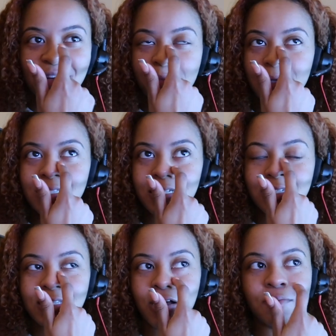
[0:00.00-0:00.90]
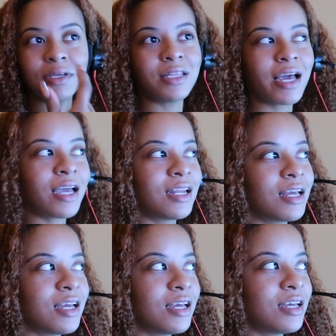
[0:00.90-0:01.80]
But to tell me
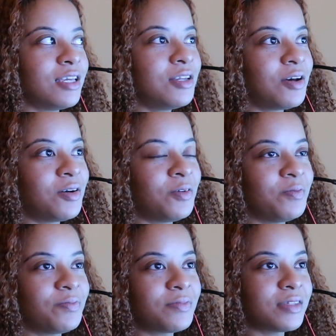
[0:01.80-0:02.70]
that, you know,